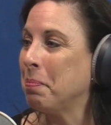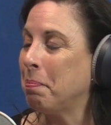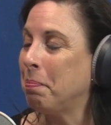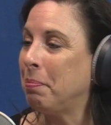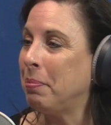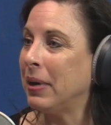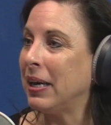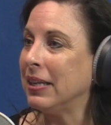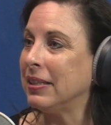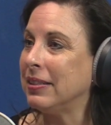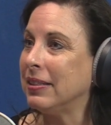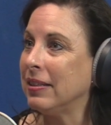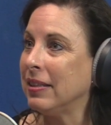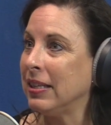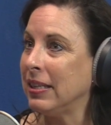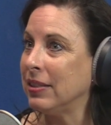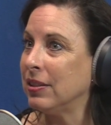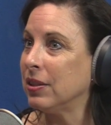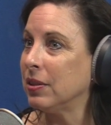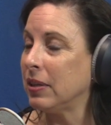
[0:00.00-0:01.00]
But
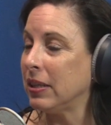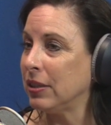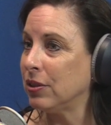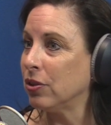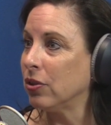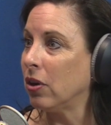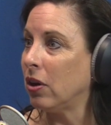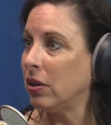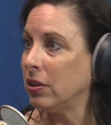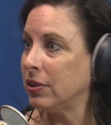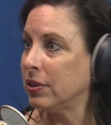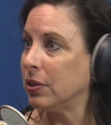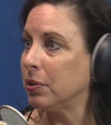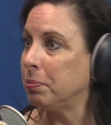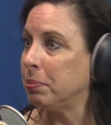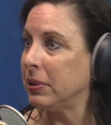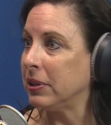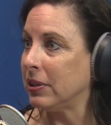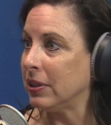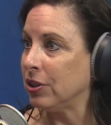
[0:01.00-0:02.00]
these are also
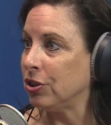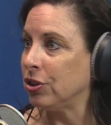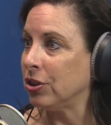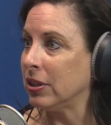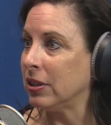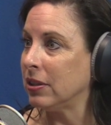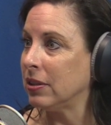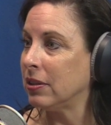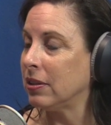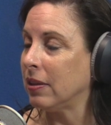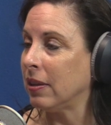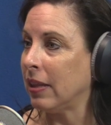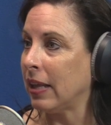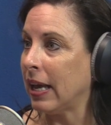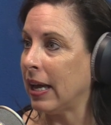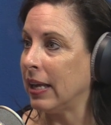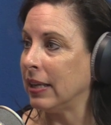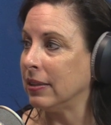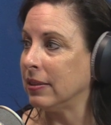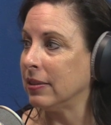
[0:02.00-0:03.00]
positions
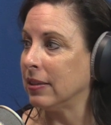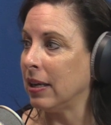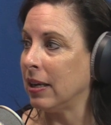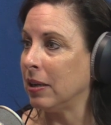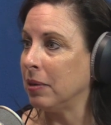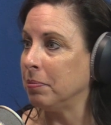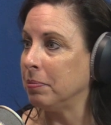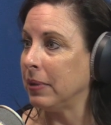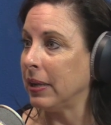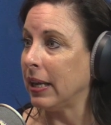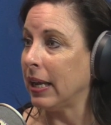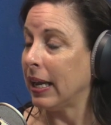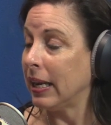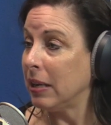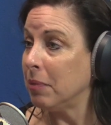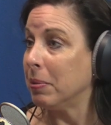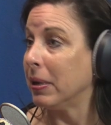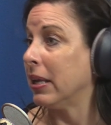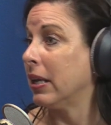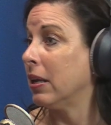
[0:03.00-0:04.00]
that
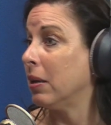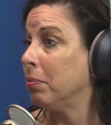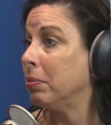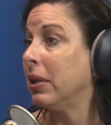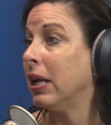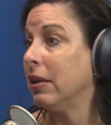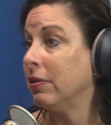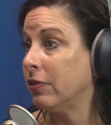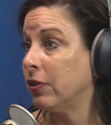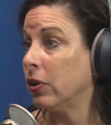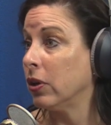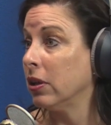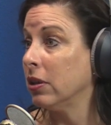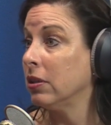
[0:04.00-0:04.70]
anybody can apply for.